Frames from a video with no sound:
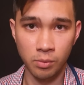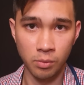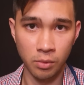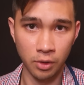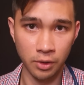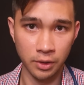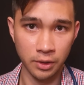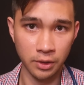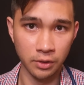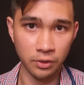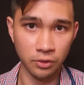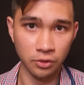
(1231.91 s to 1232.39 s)

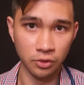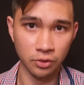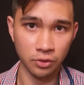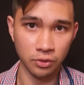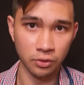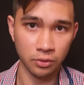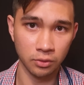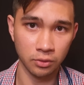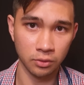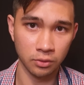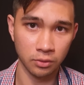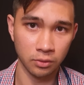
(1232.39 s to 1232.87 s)
body's
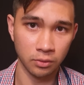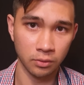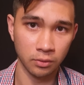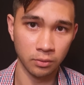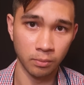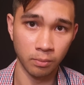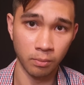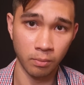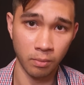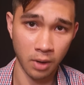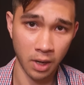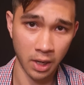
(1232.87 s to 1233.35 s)

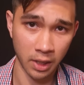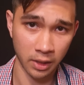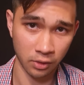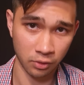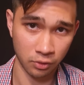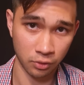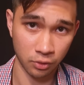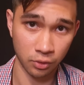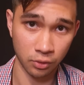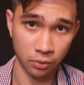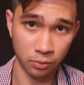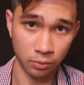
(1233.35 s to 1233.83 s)

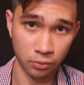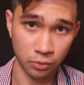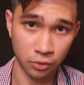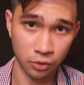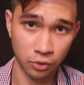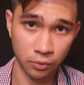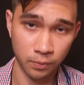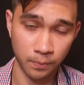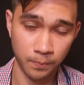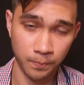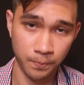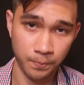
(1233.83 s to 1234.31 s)

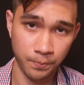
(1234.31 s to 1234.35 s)
myotomes?